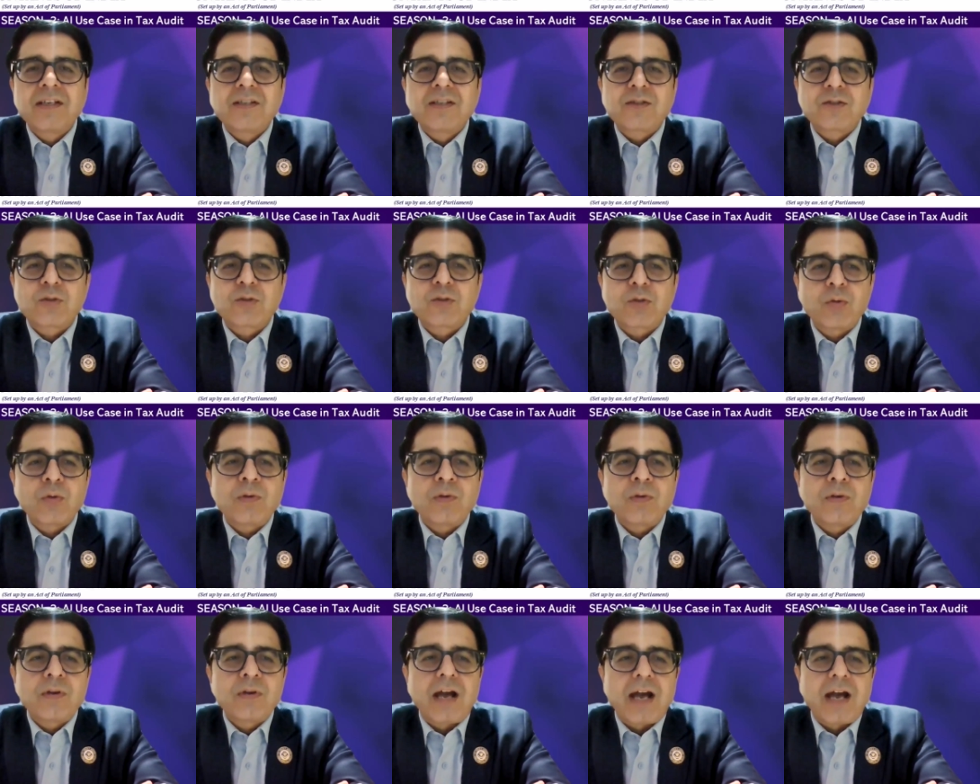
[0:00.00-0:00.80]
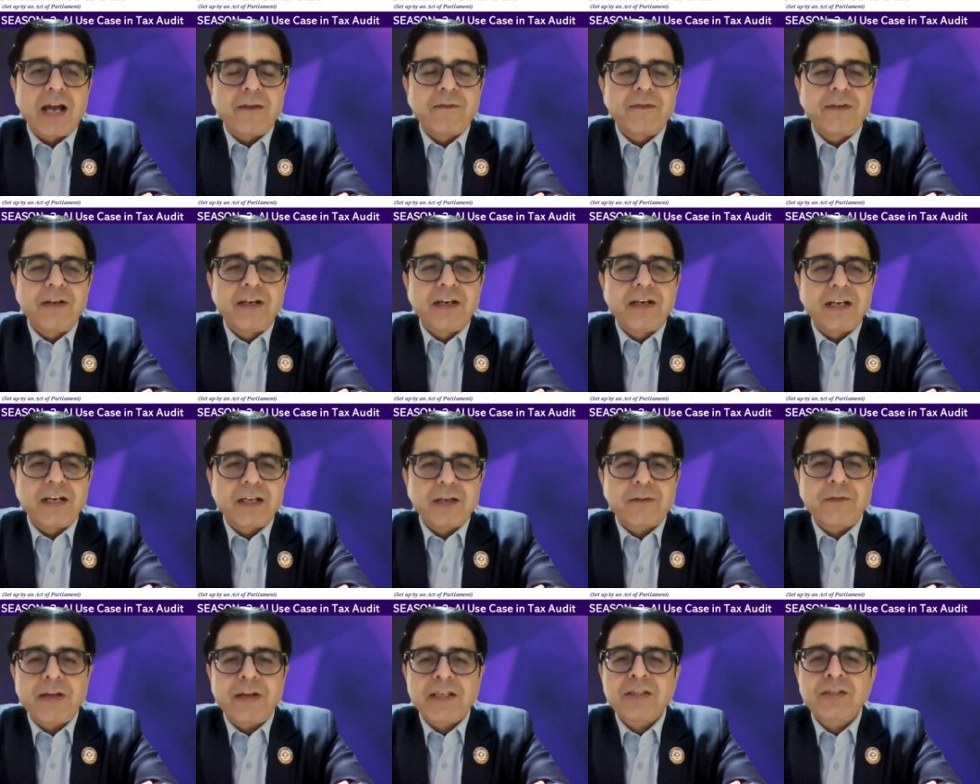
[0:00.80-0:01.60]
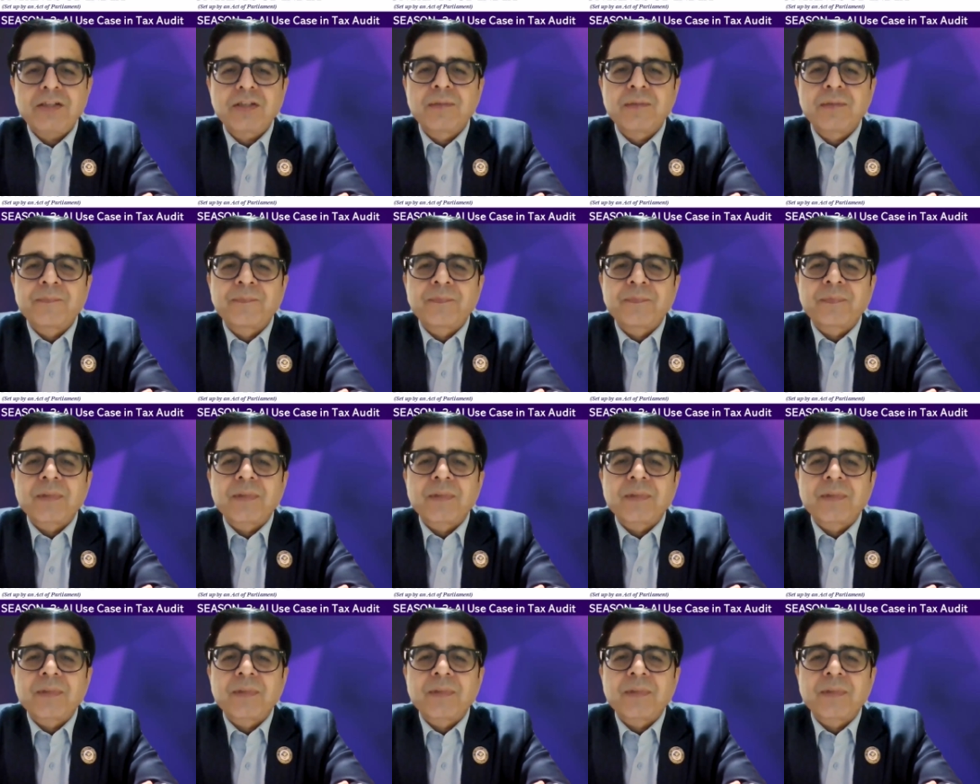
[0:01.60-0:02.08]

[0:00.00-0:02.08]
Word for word: So I will request